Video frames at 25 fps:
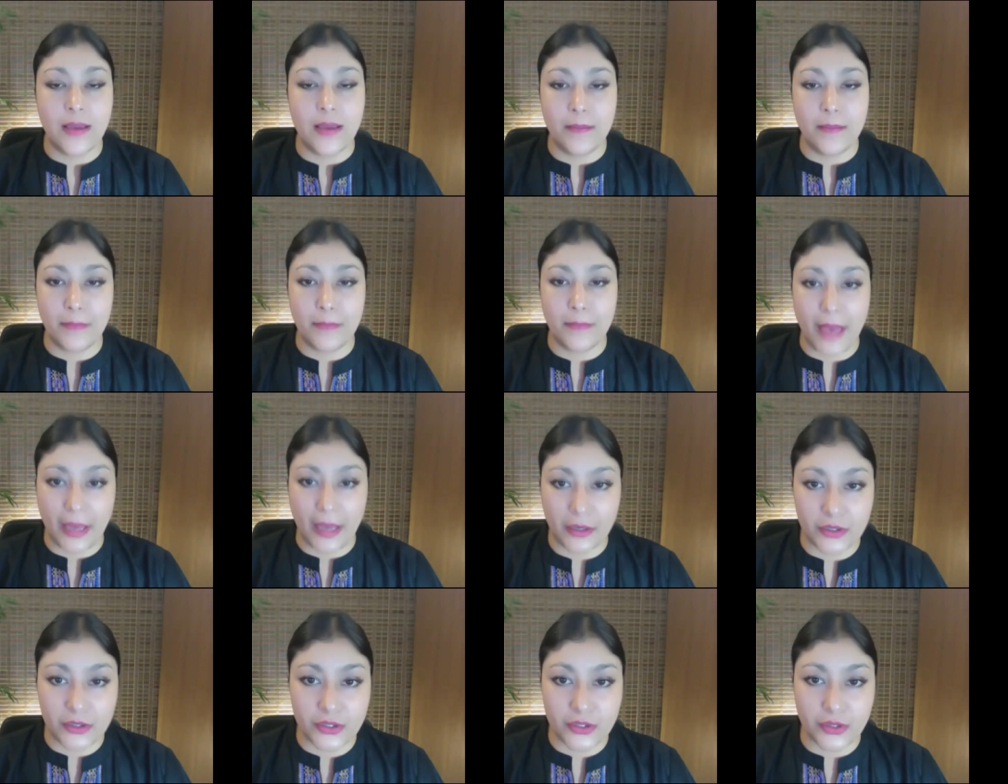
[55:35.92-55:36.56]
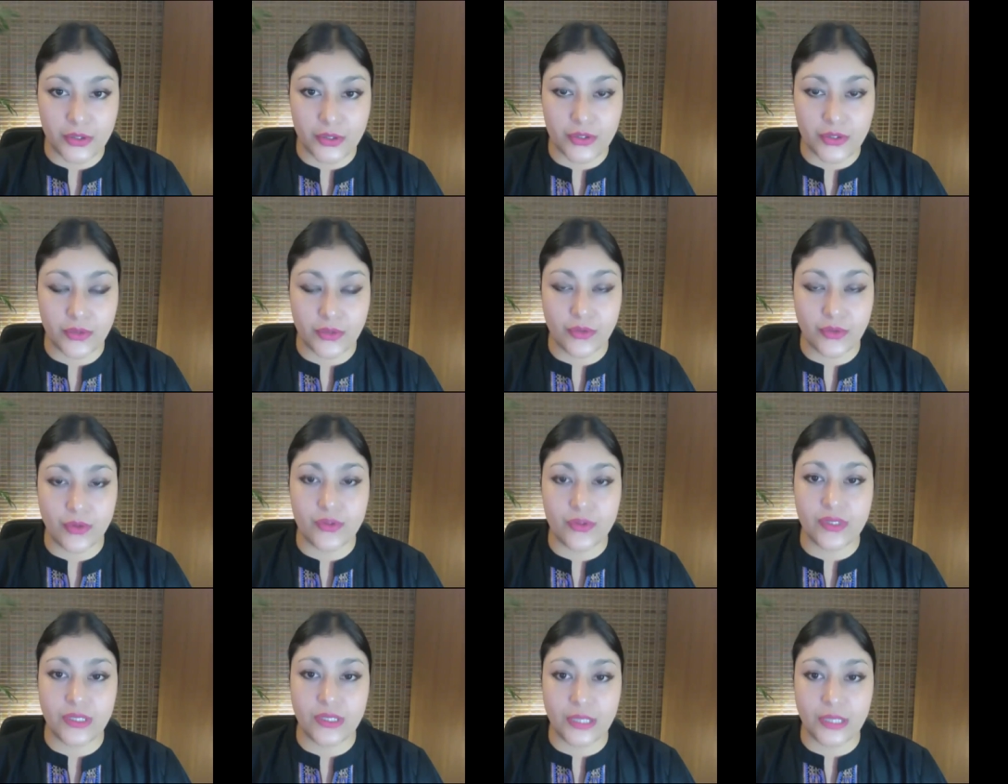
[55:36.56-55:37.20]
managers or
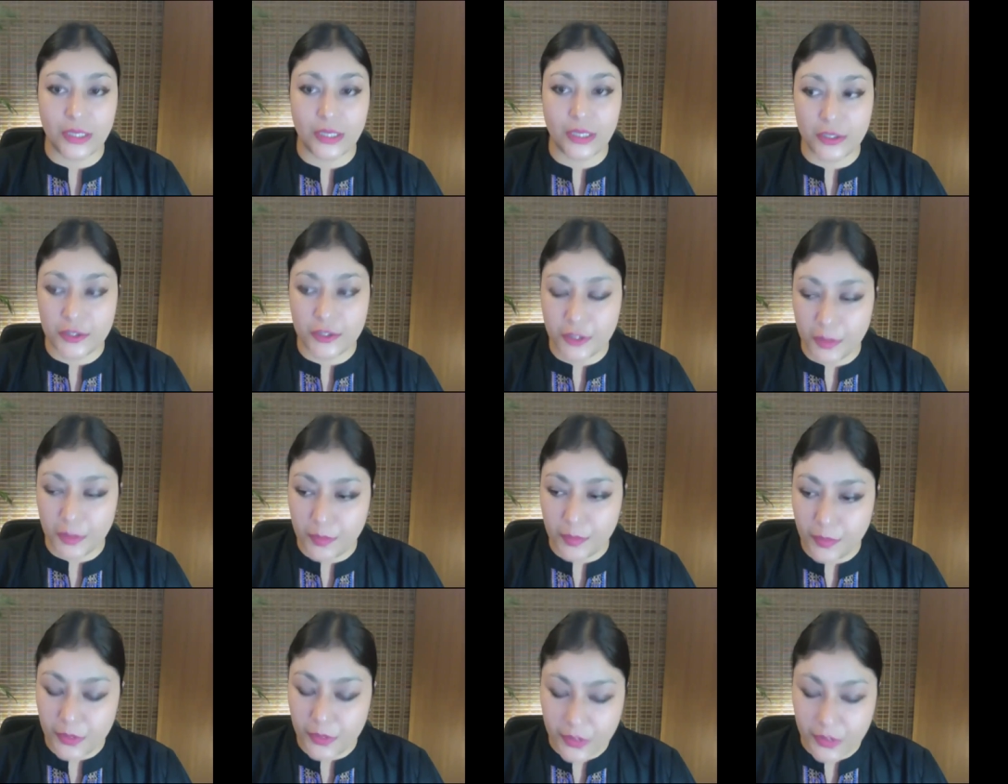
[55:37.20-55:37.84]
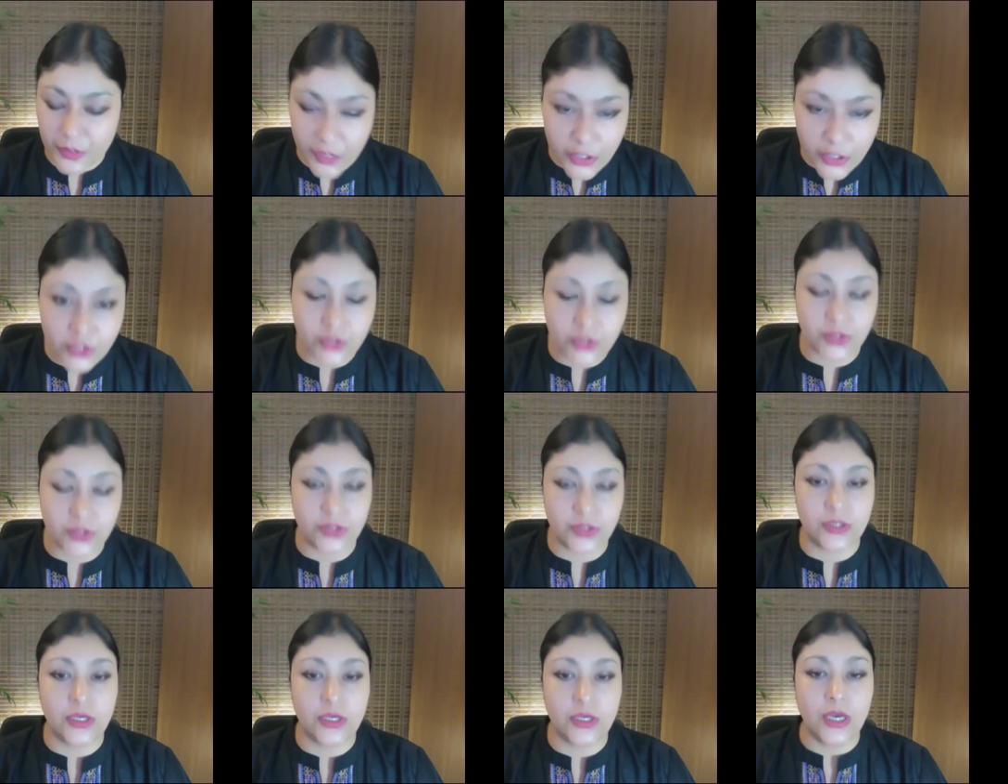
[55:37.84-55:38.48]
those in leadership
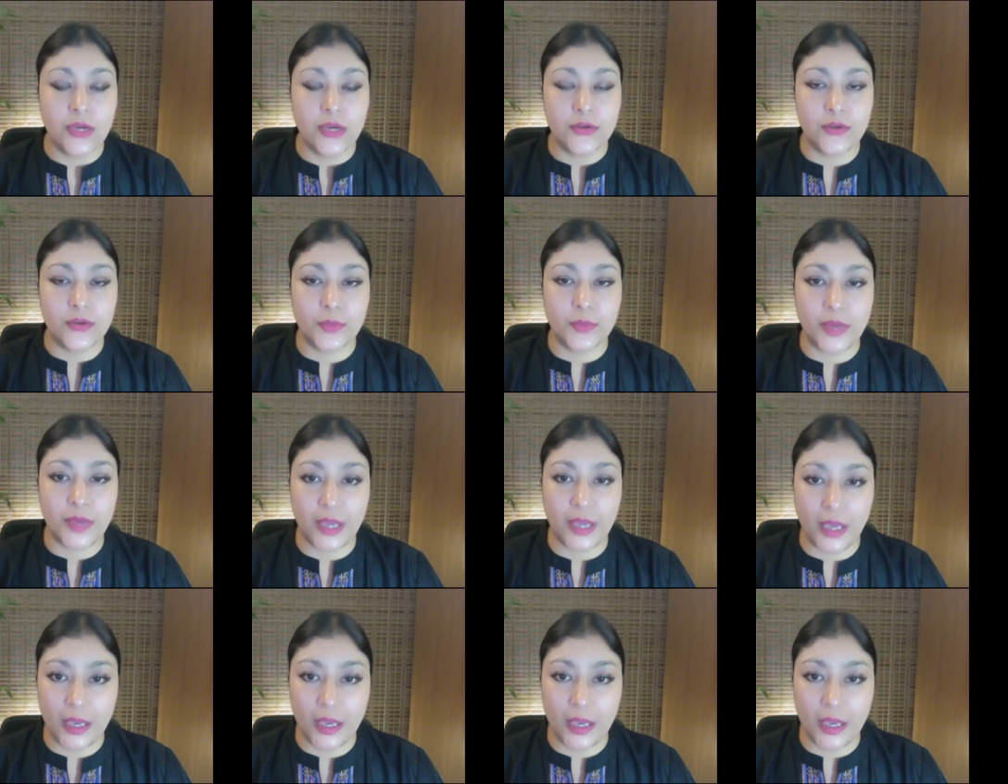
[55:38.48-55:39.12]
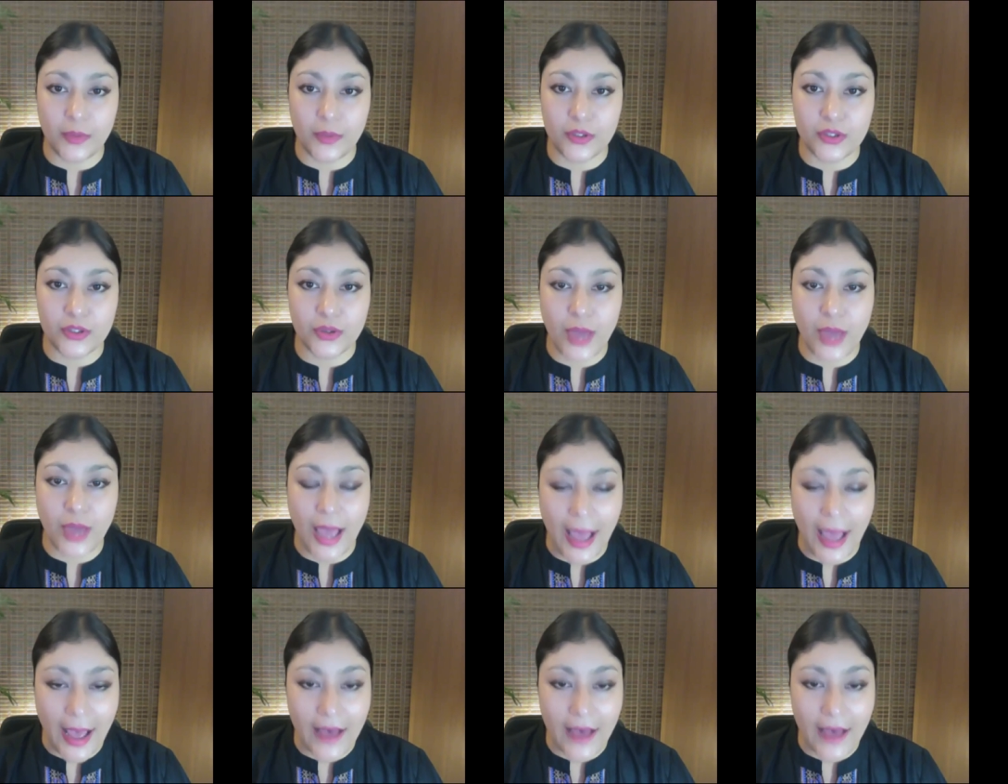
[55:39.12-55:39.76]
positions to be able to
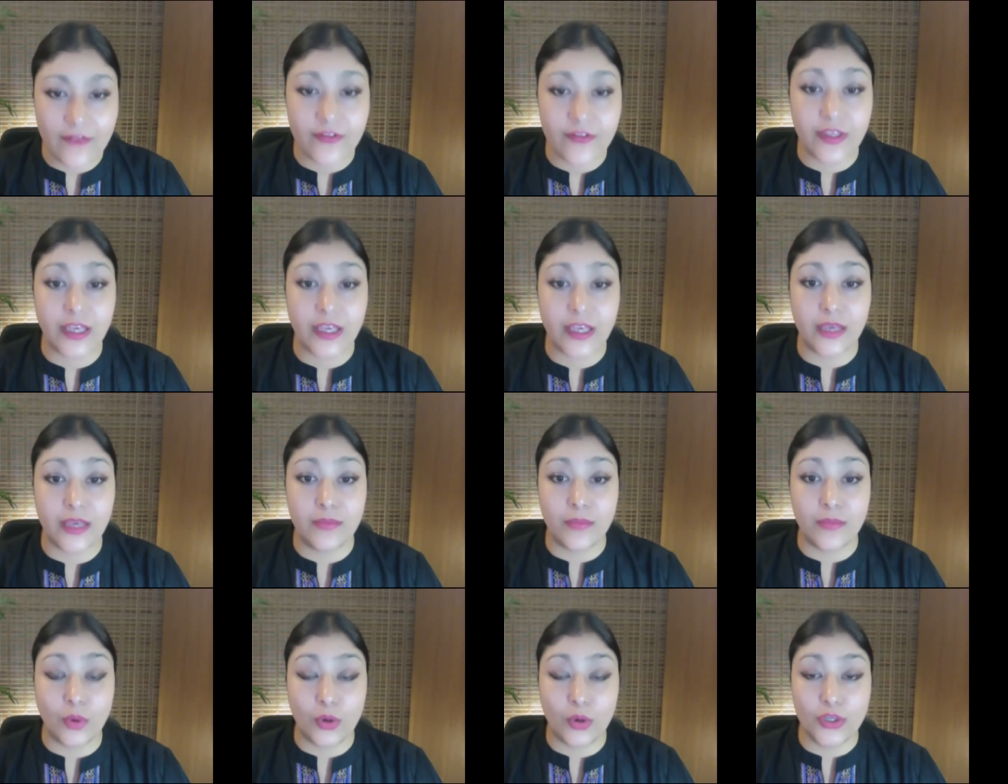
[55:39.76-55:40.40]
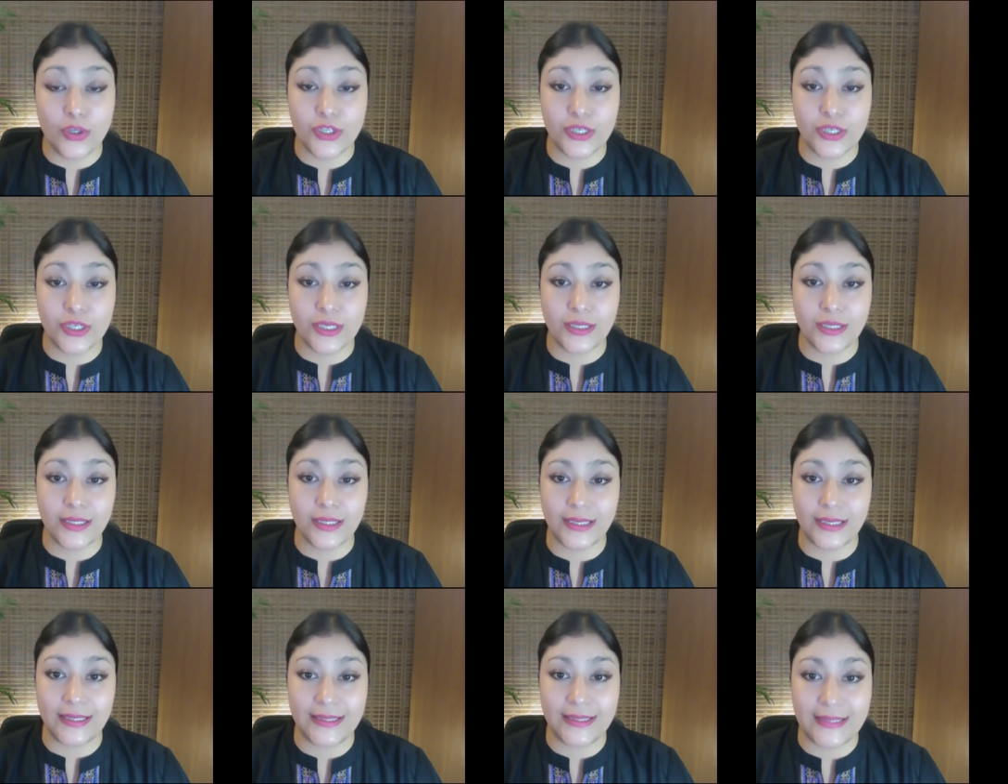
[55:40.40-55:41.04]
have the emotional
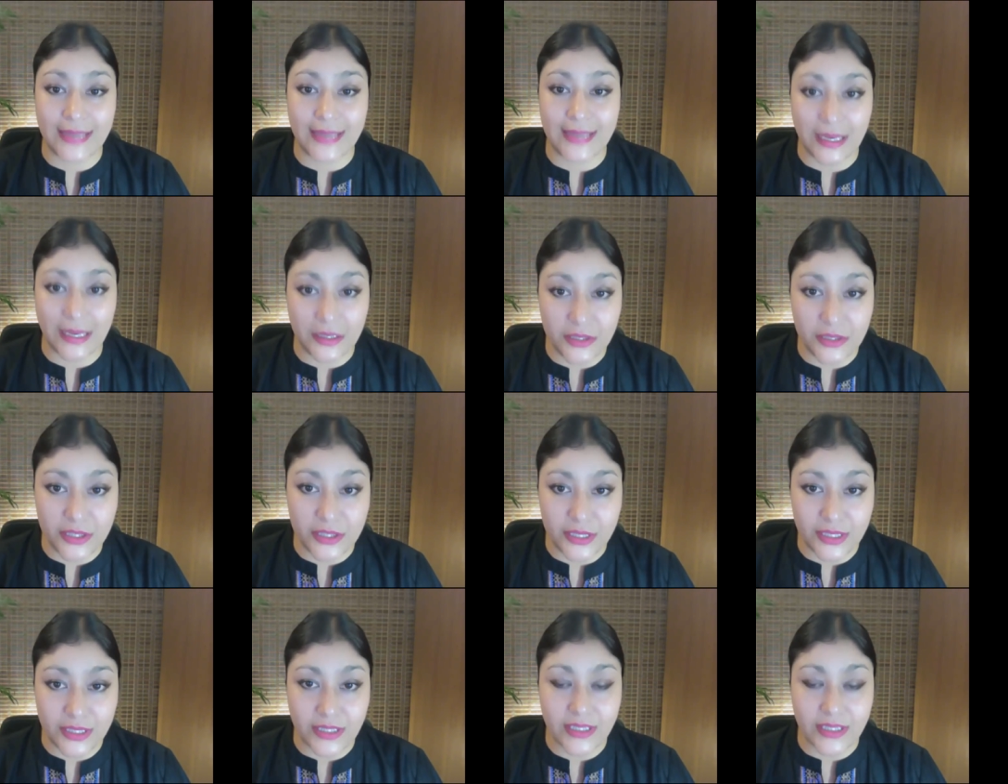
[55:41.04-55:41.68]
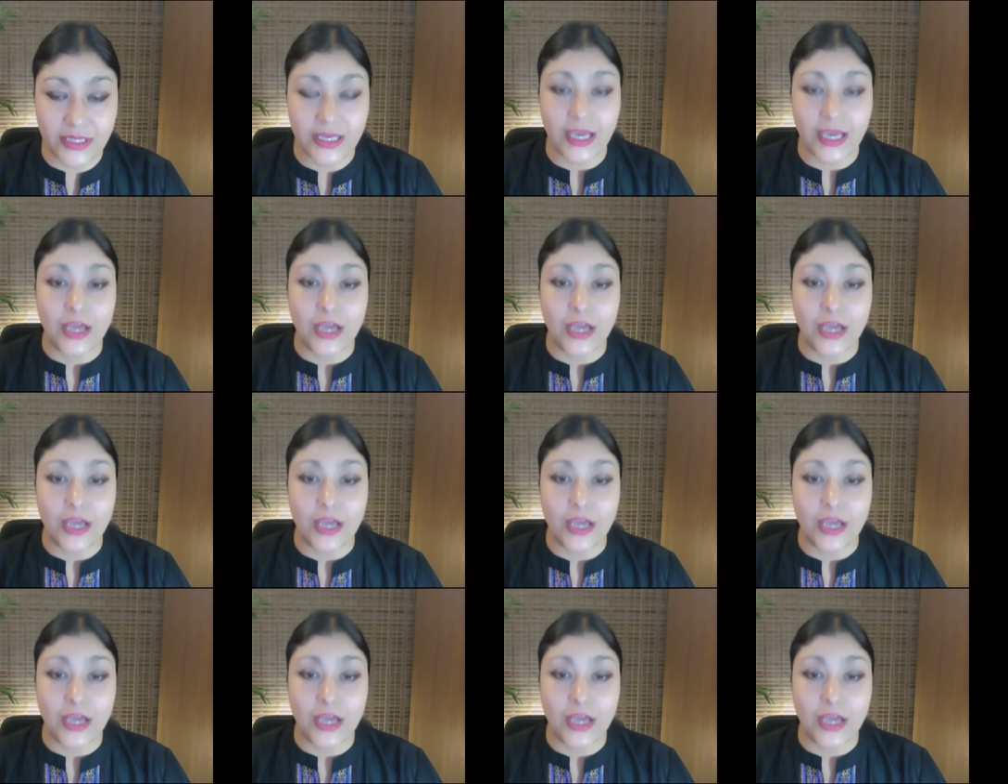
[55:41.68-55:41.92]
intelligence